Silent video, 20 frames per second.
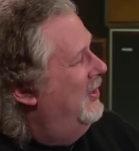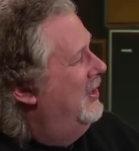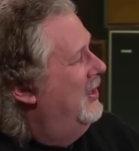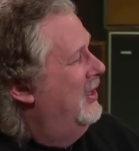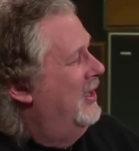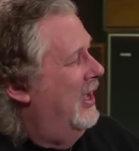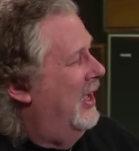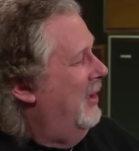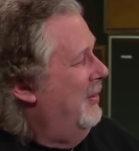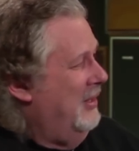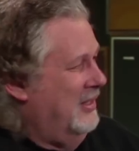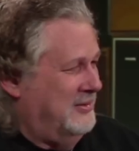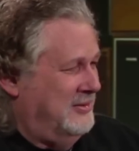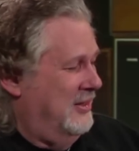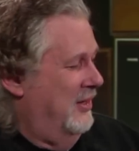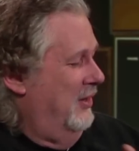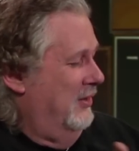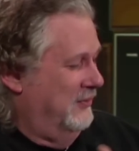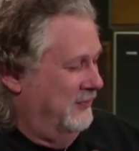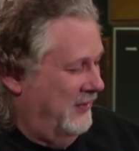It's
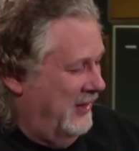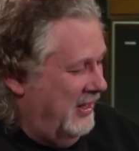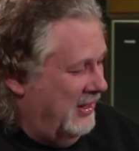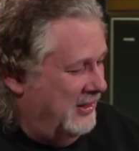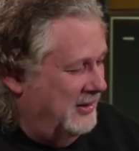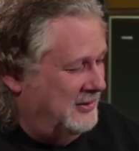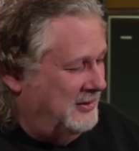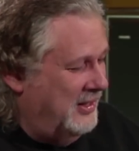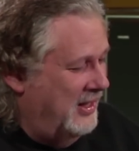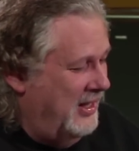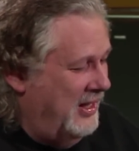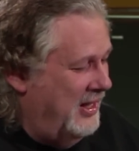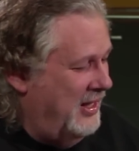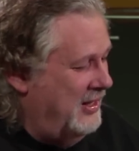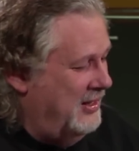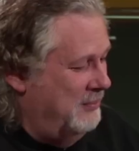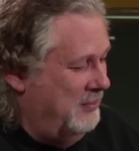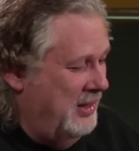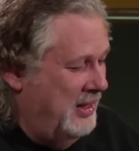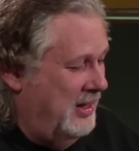Eric
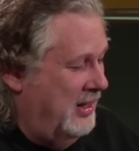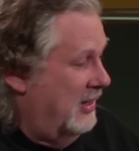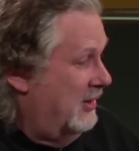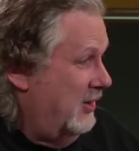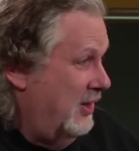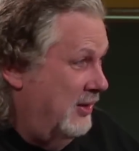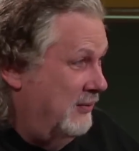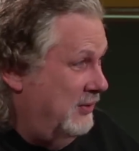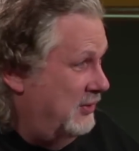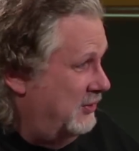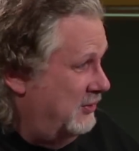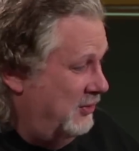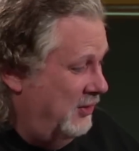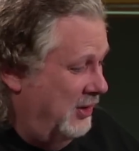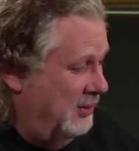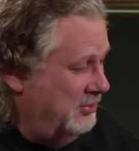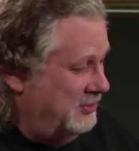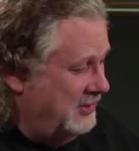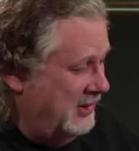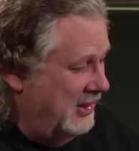Valentine. Man, I love his
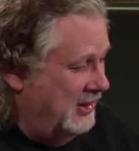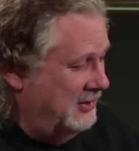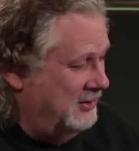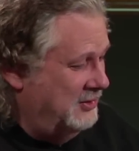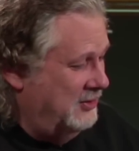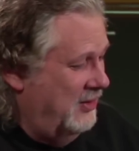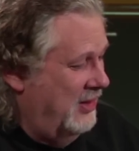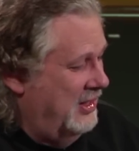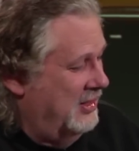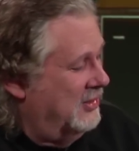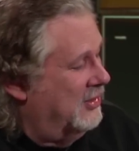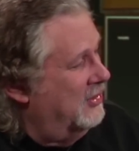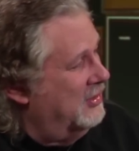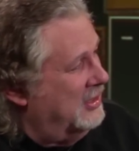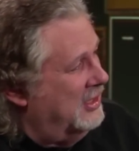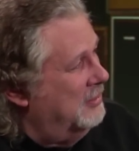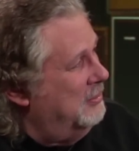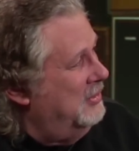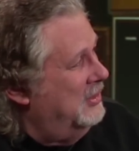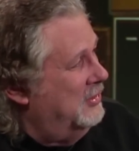drum sound, so I go
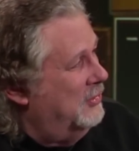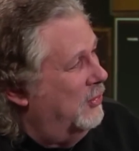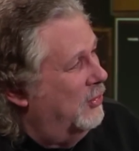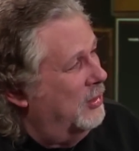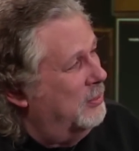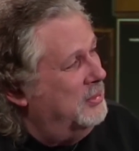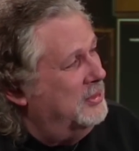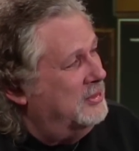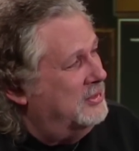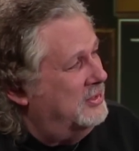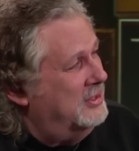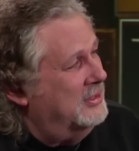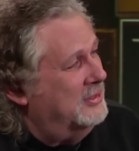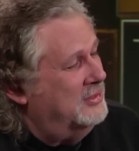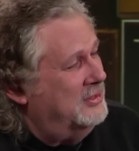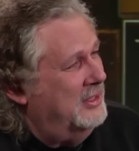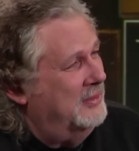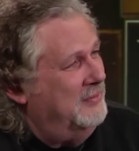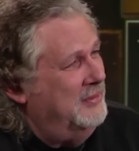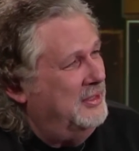get me an Orban
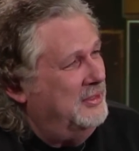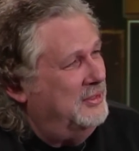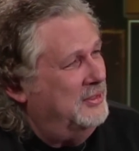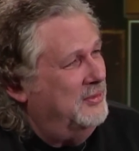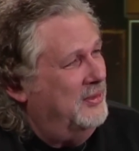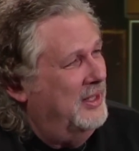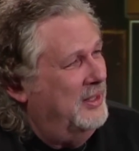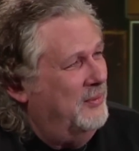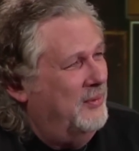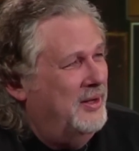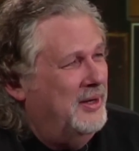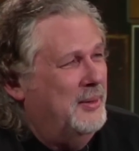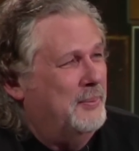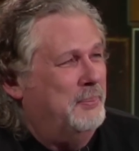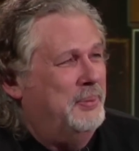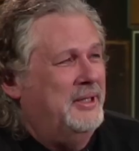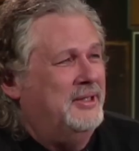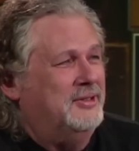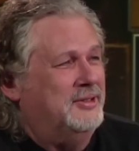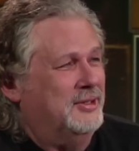672A. What a
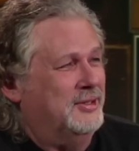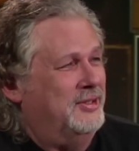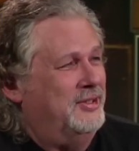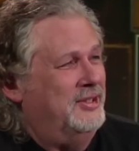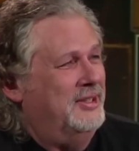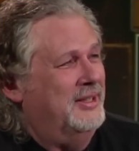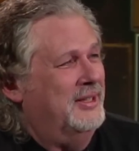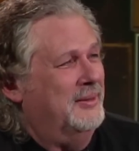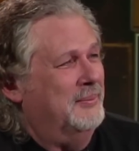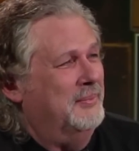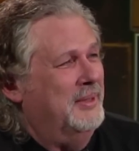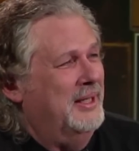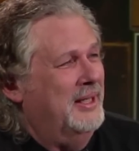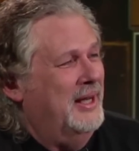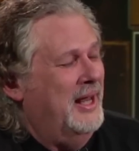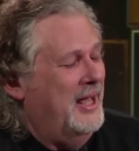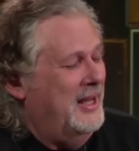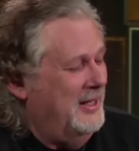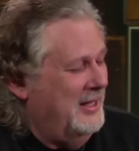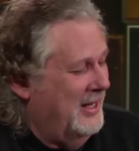piece of shit, man.